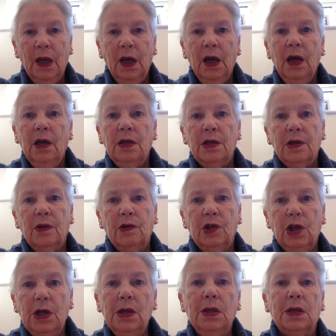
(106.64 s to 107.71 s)
And so
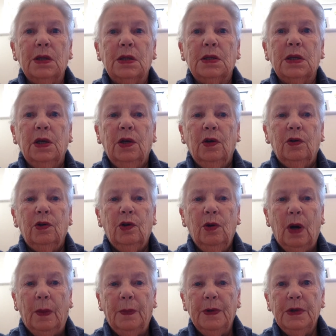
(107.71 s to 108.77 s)
Jesus grew
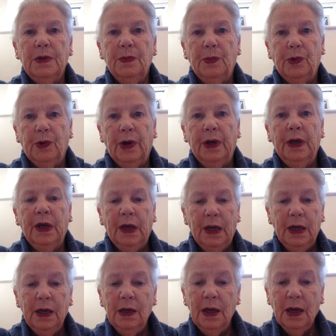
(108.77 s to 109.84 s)
up as a boy
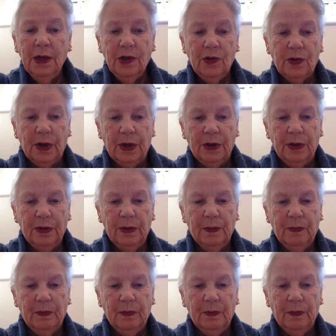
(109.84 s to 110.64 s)
in Nazareth.